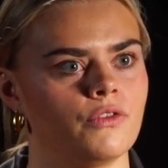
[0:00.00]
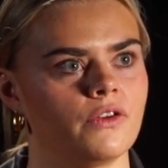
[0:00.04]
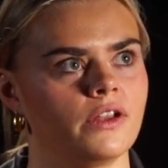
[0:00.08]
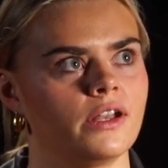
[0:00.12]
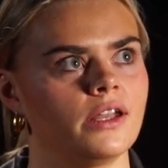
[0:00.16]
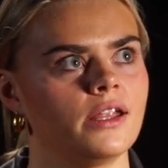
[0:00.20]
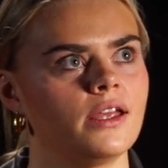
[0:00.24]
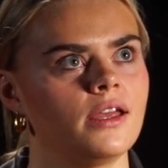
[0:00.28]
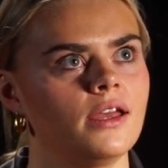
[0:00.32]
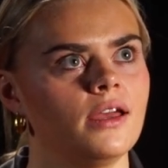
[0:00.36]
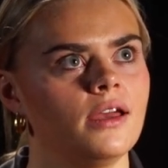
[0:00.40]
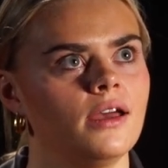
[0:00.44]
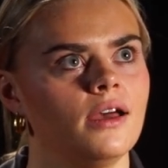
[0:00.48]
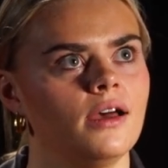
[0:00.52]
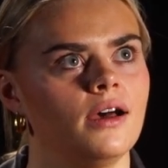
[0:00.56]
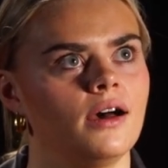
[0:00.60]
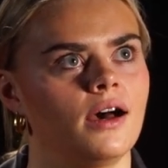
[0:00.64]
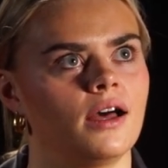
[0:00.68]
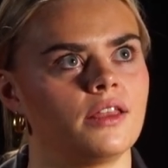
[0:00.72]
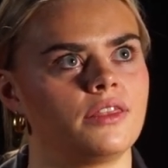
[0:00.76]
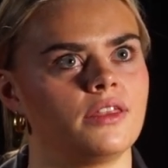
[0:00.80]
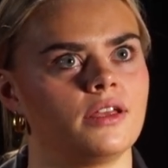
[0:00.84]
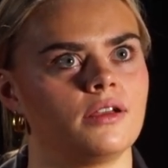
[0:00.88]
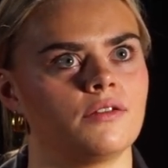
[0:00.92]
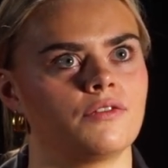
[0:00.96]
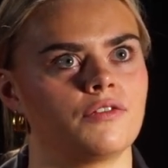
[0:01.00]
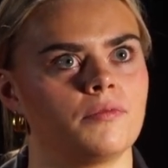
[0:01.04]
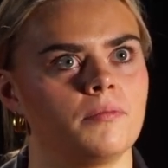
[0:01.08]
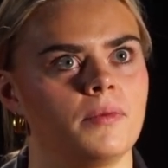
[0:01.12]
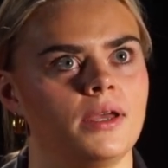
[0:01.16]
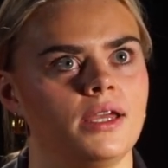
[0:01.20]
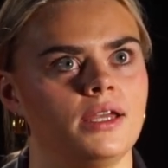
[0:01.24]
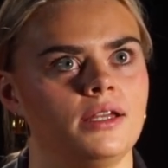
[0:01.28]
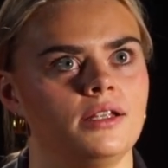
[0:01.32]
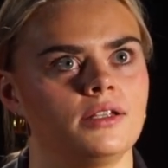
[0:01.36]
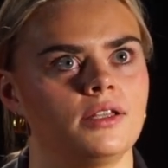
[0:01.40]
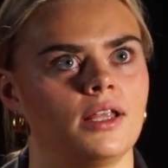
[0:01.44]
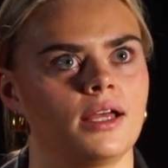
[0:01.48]
And I think for
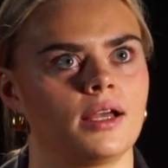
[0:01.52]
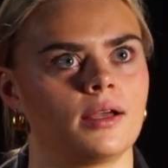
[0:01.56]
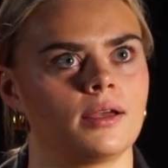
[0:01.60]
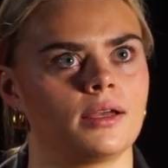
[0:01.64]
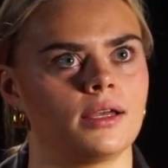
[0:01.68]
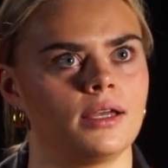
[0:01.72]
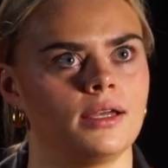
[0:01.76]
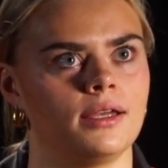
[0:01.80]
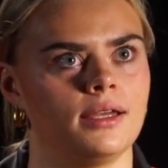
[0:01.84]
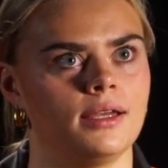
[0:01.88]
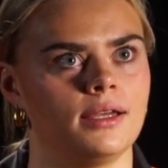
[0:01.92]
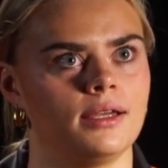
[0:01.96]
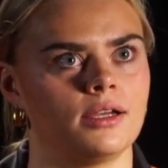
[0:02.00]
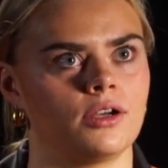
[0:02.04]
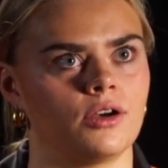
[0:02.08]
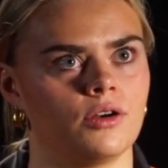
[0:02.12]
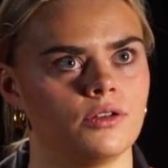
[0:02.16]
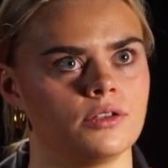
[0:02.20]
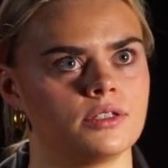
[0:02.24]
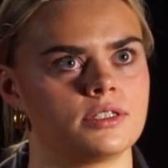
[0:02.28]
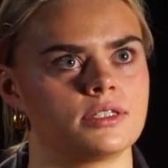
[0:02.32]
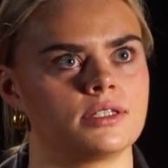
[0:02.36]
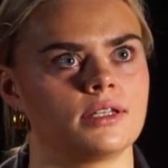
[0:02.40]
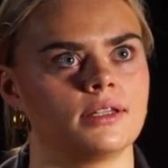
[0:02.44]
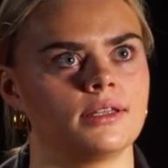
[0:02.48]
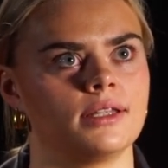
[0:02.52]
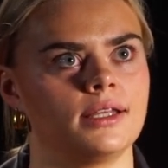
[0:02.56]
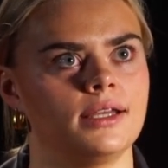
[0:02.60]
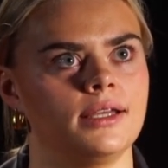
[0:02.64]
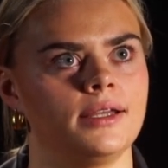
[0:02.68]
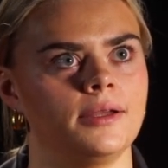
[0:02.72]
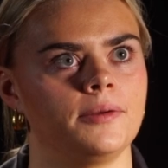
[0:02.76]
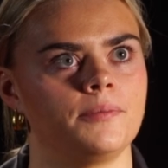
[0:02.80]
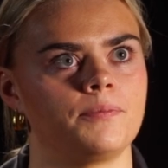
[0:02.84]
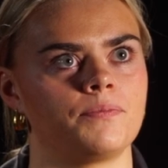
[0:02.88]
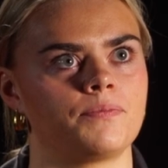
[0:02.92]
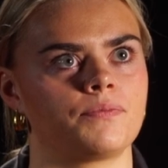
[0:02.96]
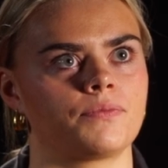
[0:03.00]
me, like,
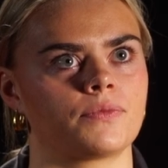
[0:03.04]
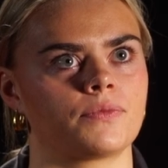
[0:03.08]
constantly